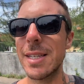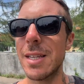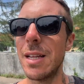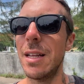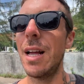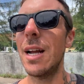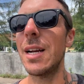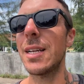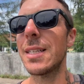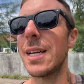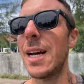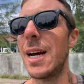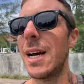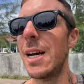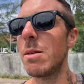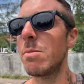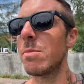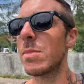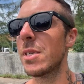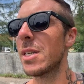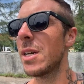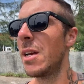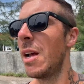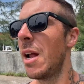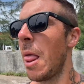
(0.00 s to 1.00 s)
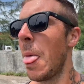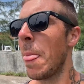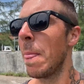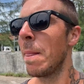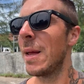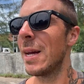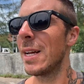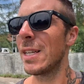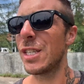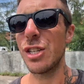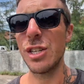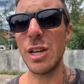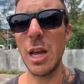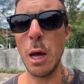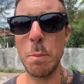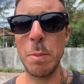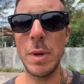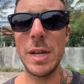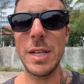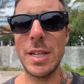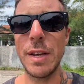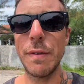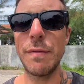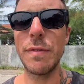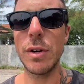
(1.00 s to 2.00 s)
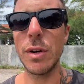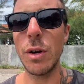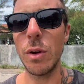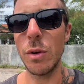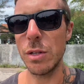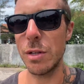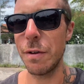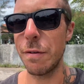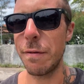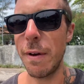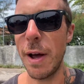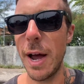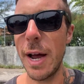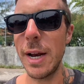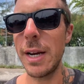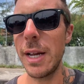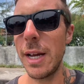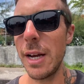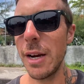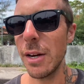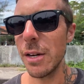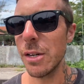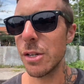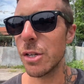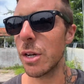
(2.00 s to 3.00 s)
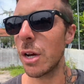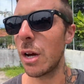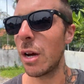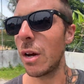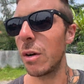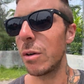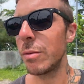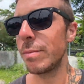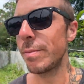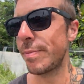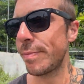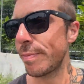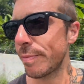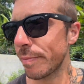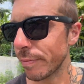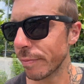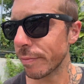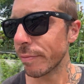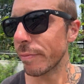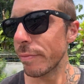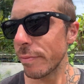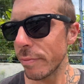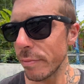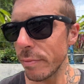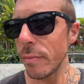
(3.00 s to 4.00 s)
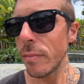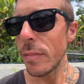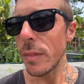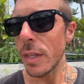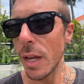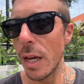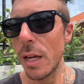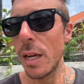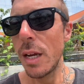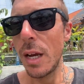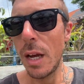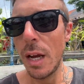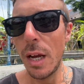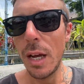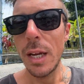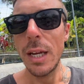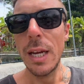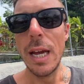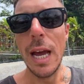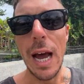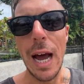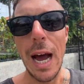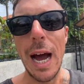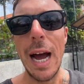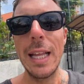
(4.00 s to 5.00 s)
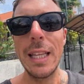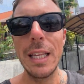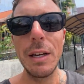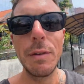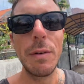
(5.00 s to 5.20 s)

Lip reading: A lot of times it just can be difficult to find here. So yeah, highly